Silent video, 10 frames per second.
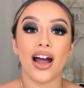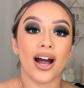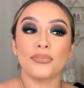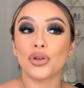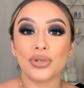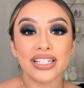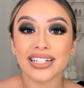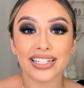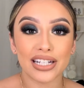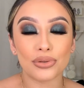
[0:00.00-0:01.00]
The
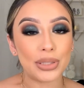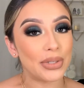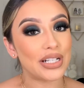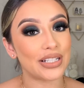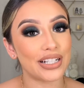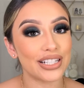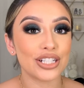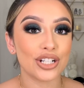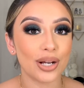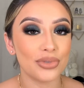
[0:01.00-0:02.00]
reason I did it was because on
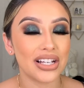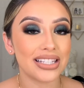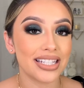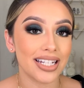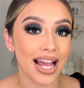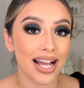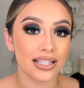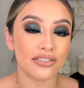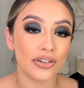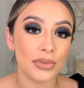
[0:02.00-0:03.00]
Instagram, you guys did
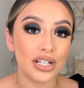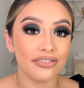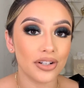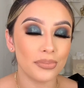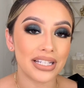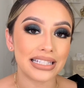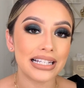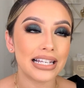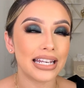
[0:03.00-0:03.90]
ask for me to film this look.